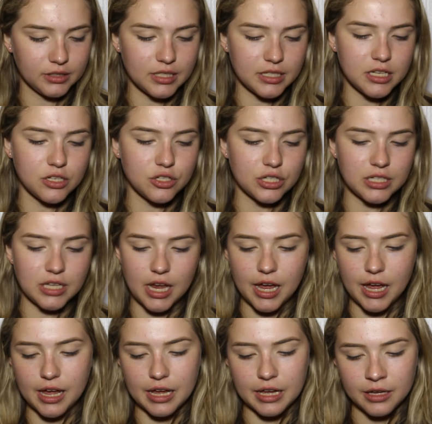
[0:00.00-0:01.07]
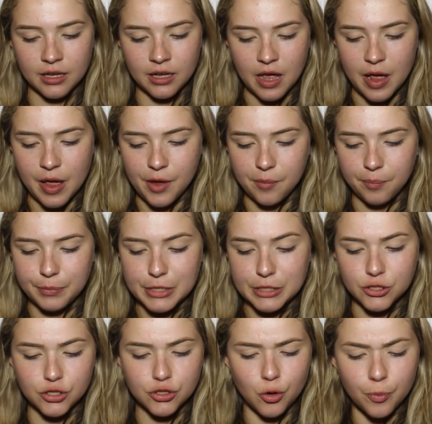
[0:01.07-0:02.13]
This is just a
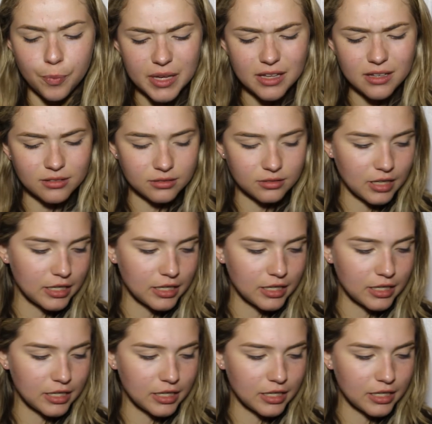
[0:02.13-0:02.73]
Bestopi?